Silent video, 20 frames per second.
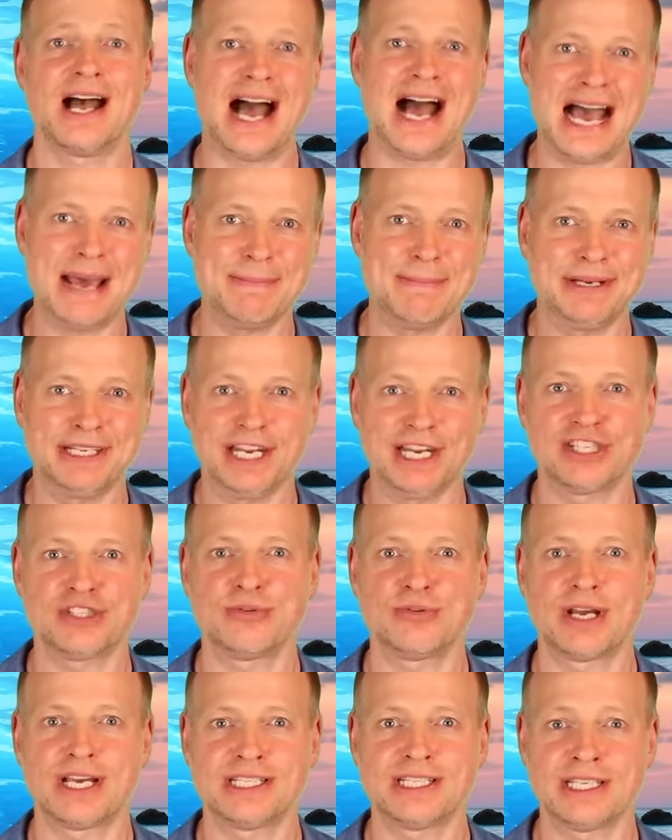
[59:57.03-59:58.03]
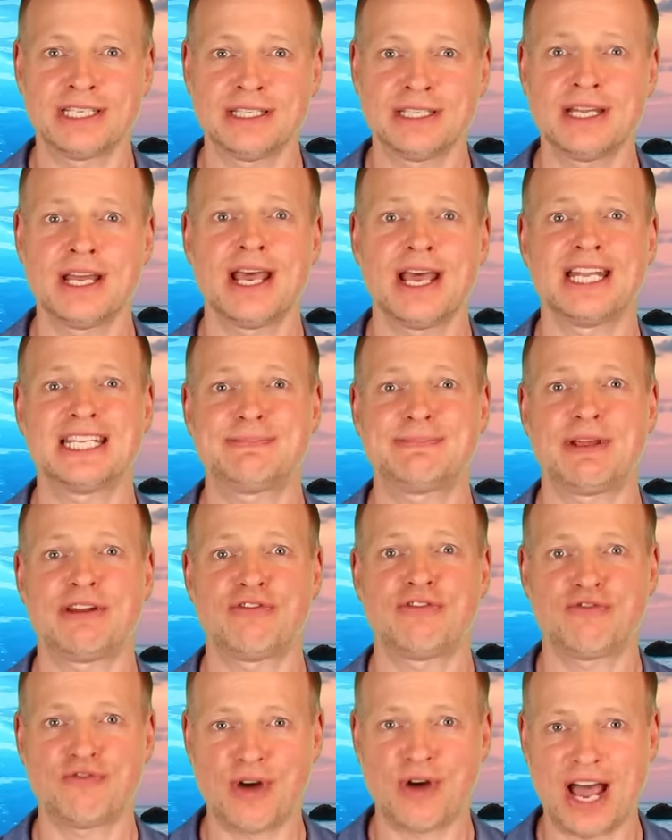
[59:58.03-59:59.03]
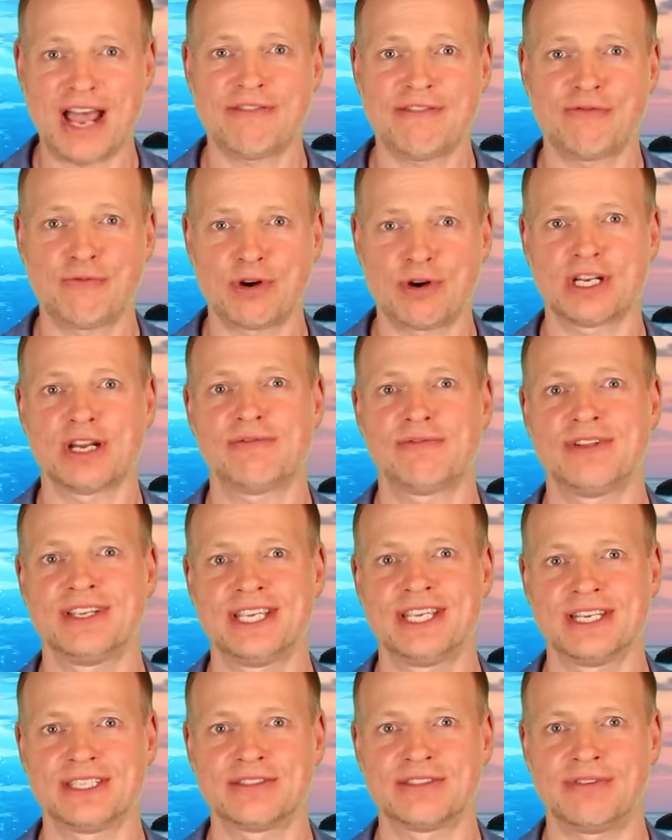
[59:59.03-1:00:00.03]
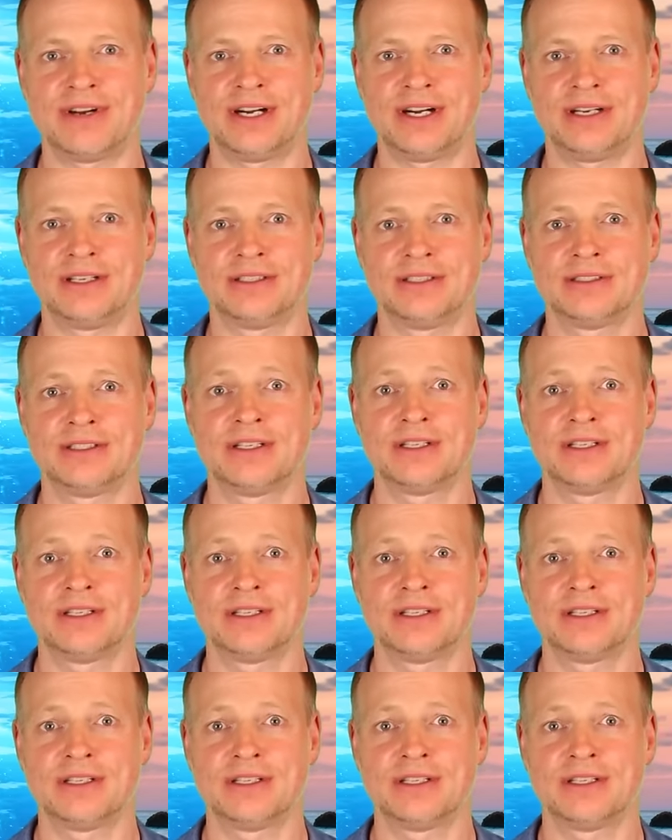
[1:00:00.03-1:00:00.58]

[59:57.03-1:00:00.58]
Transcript: I managed to get in and spent five wonderful years there.